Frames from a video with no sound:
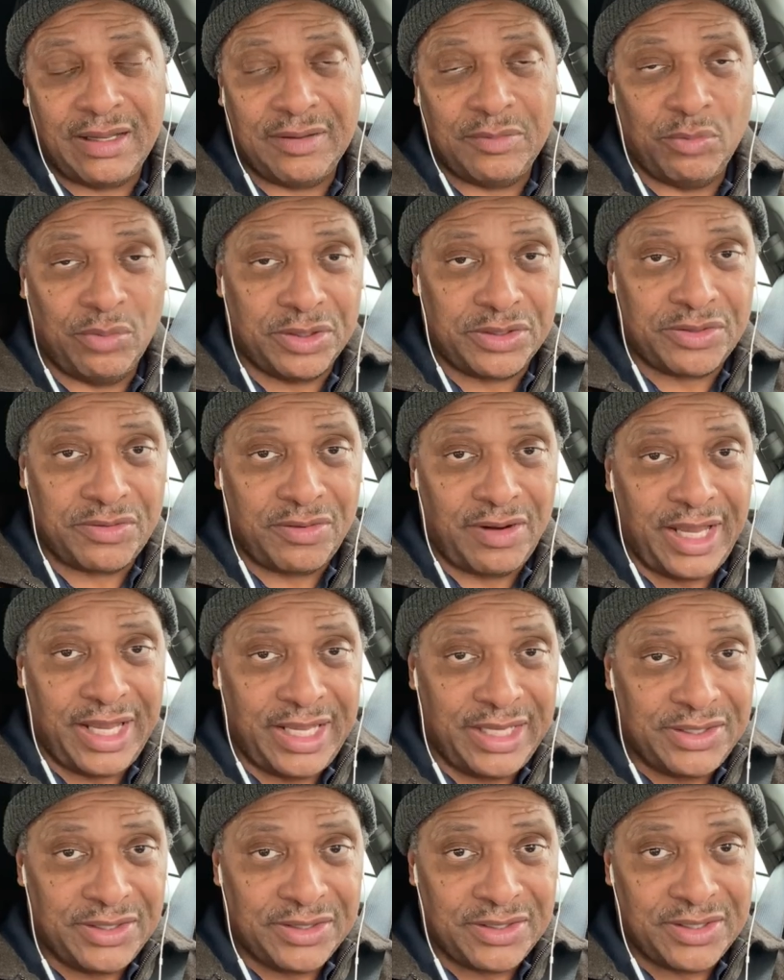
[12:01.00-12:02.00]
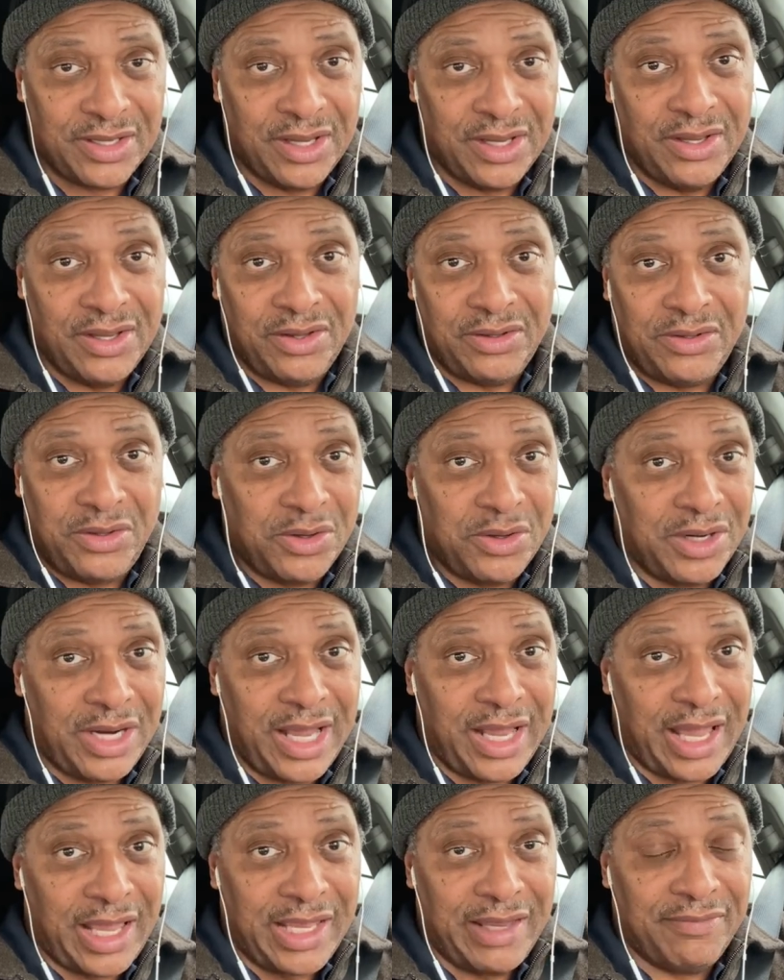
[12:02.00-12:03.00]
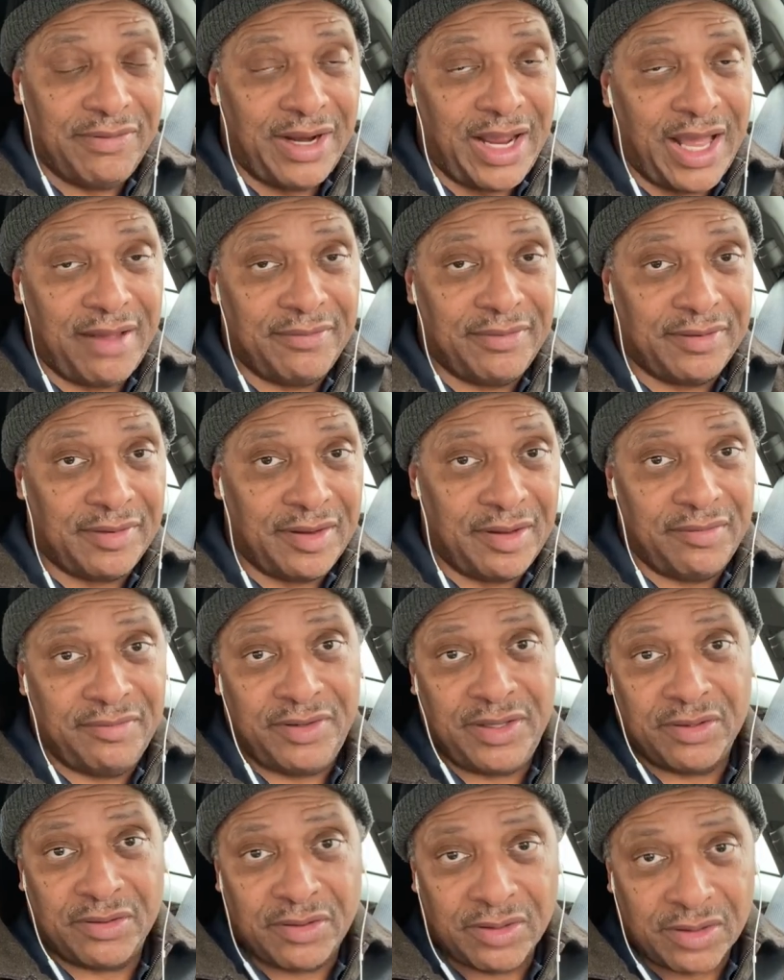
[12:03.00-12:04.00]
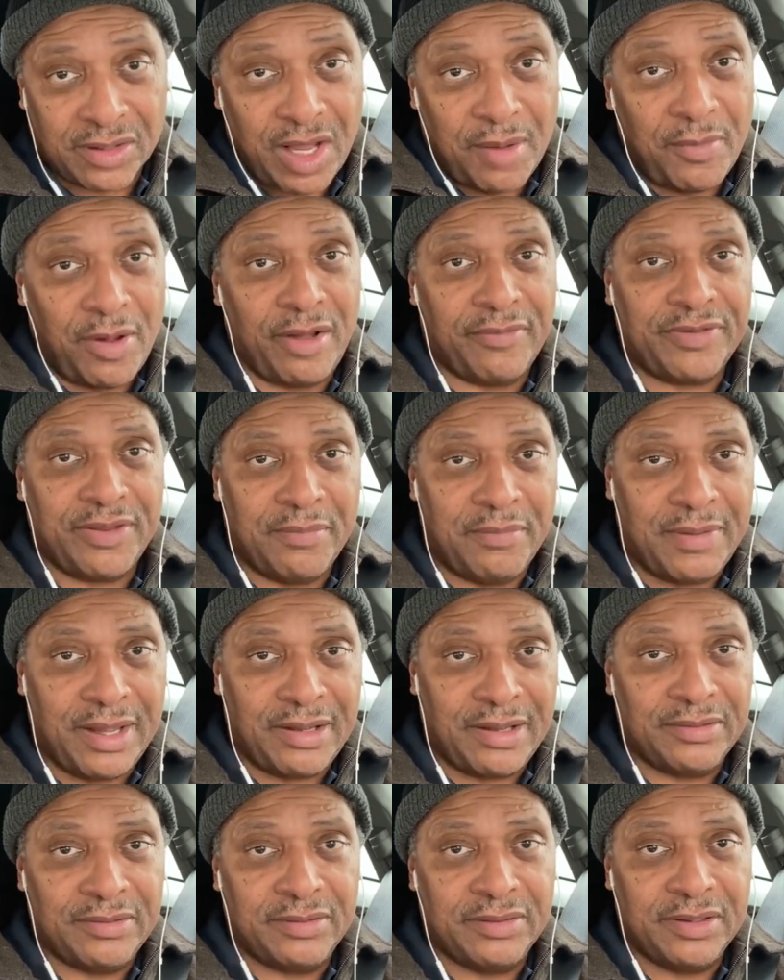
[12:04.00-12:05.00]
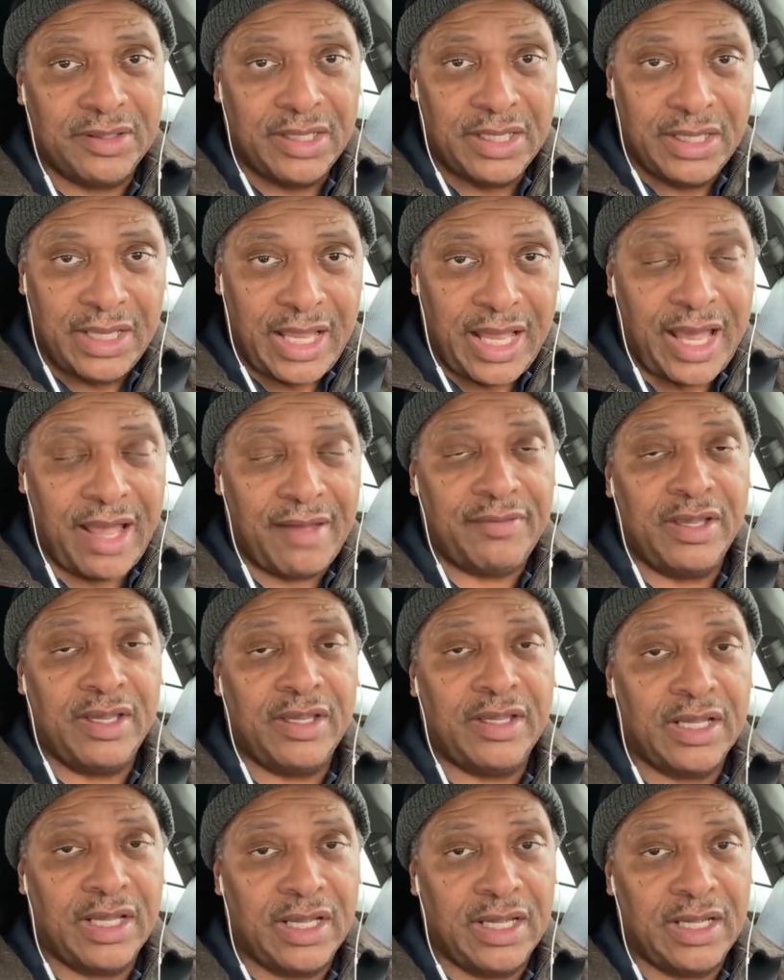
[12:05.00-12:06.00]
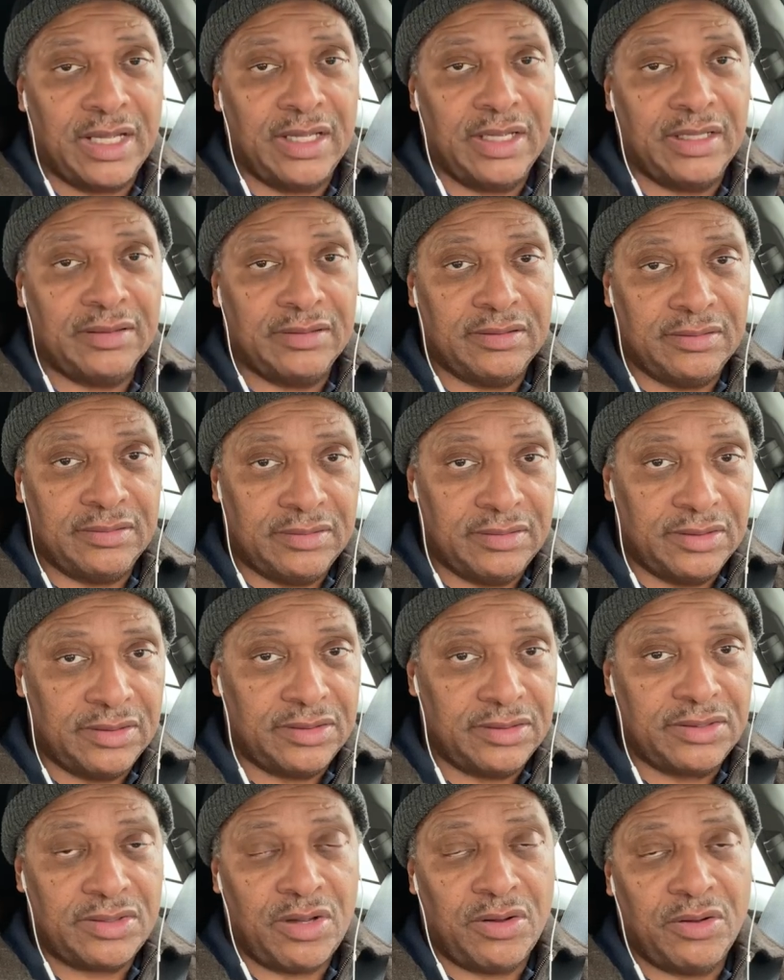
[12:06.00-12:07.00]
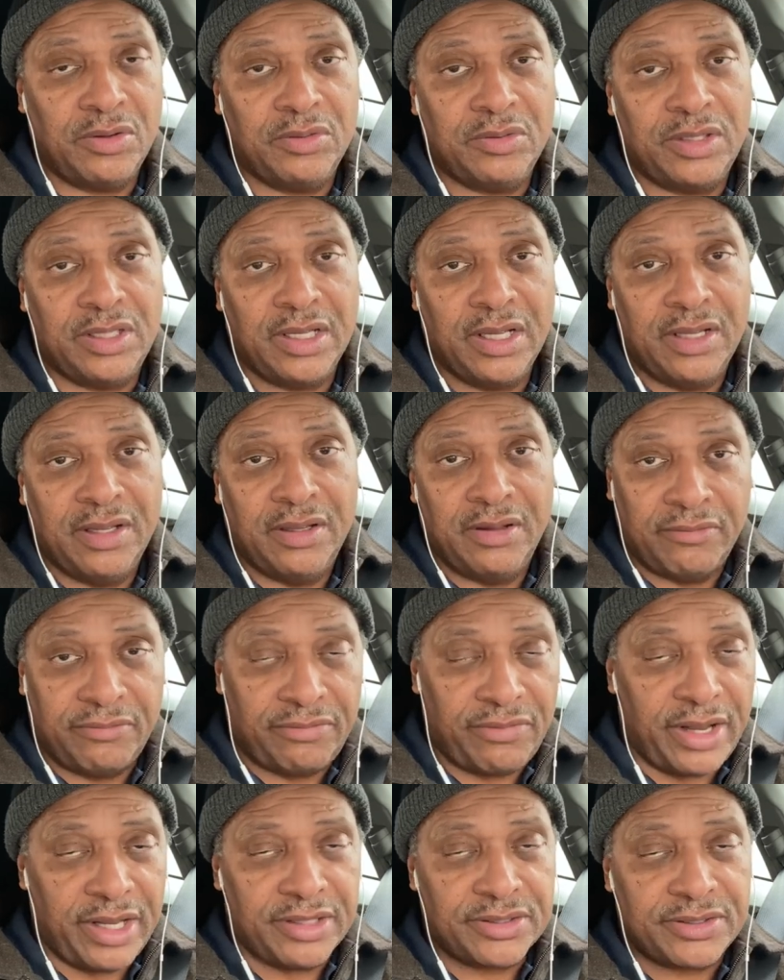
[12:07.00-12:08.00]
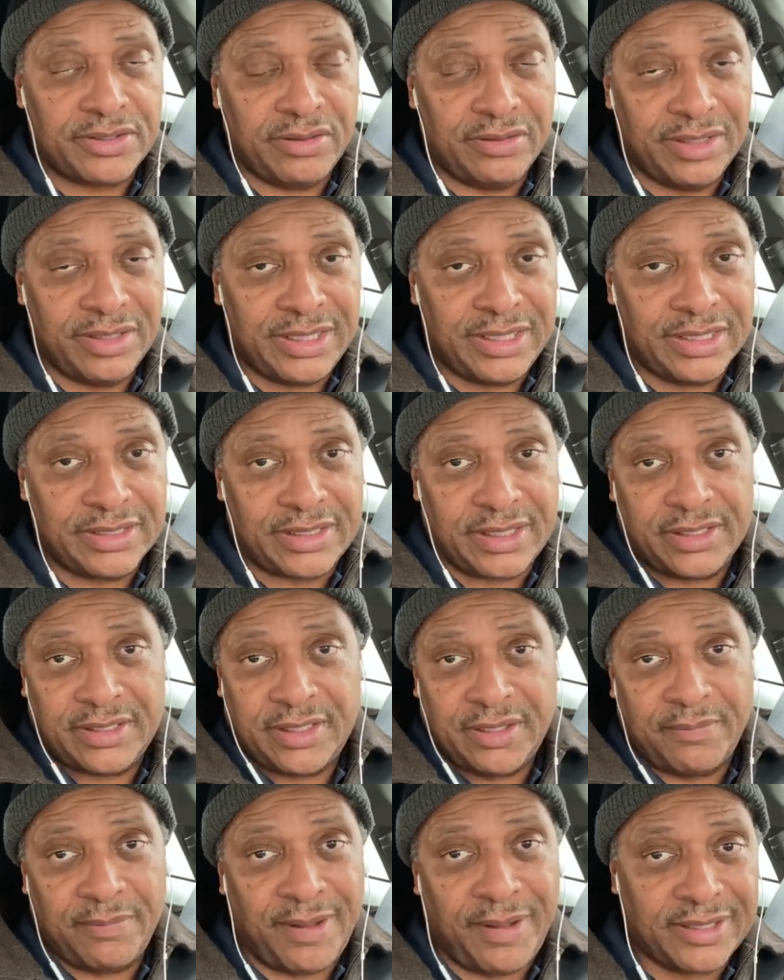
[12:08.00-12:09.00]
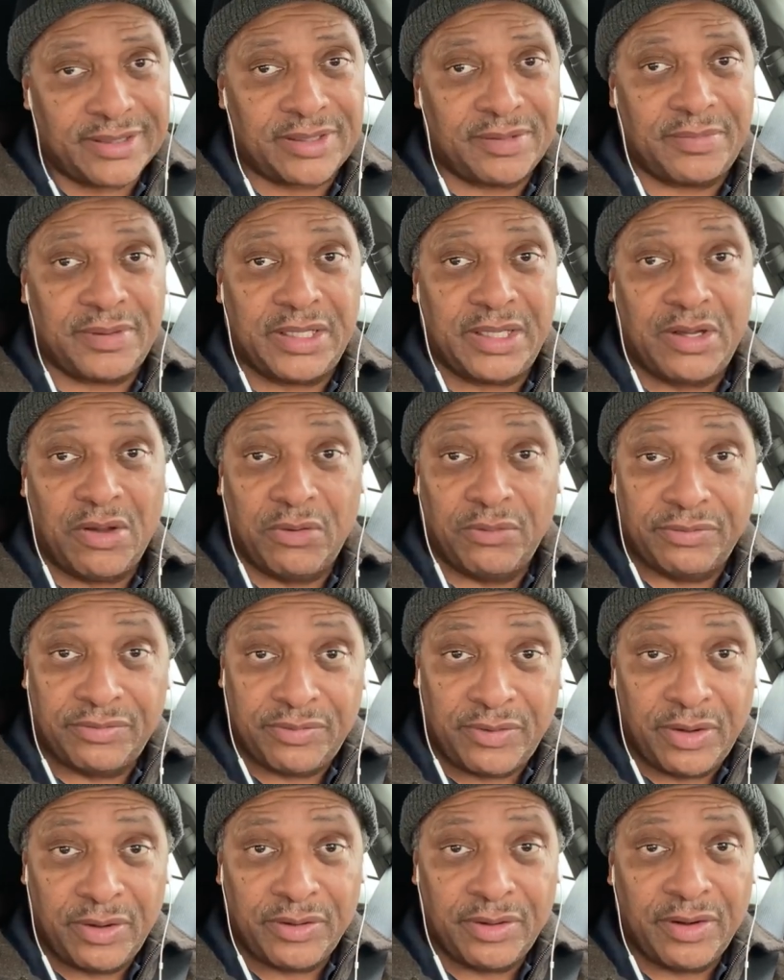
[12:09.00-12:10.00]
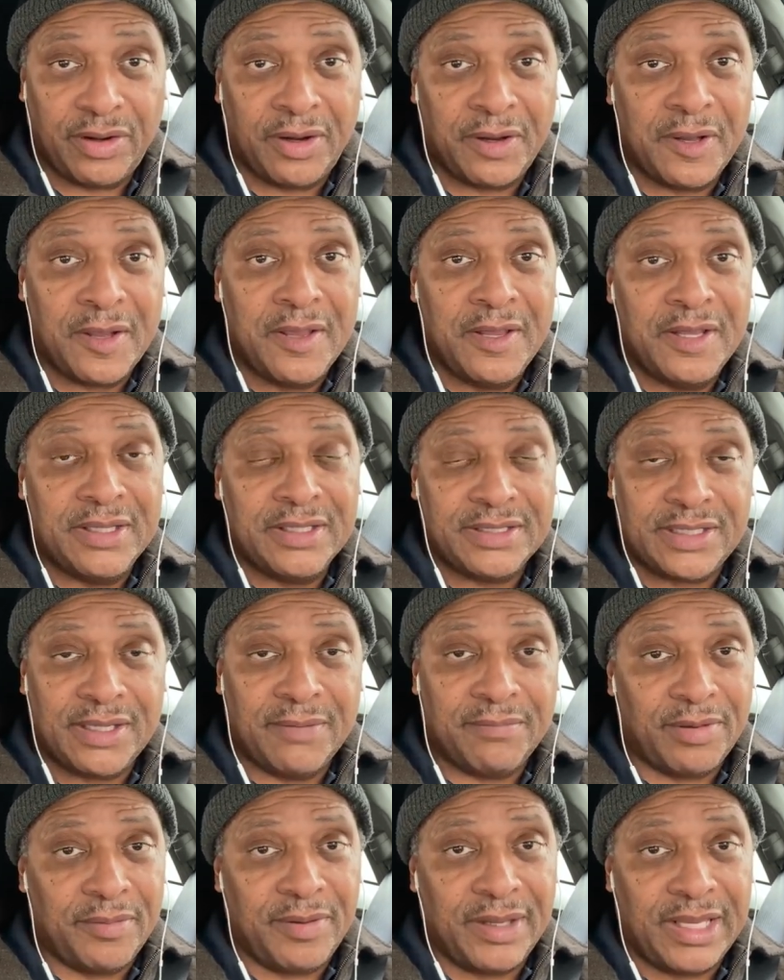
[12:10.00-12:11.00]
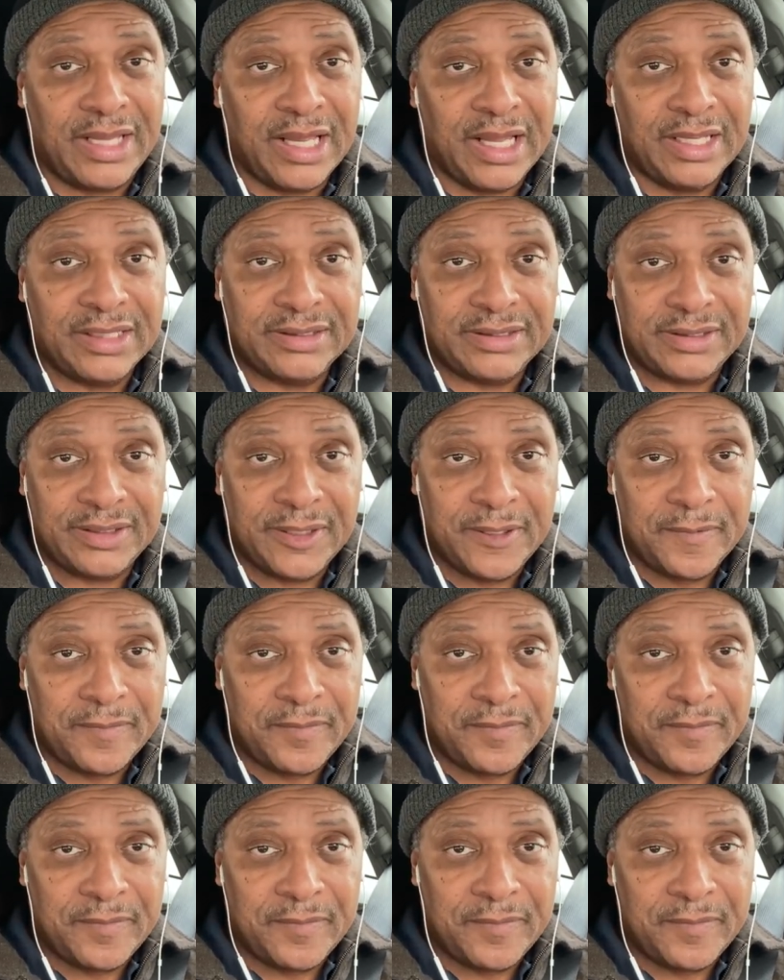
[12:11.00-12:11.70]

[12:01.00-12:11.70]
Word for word: with trains, you can even have a vehicle come off the mountain having towed freight a certain distance and possibly go further, simply because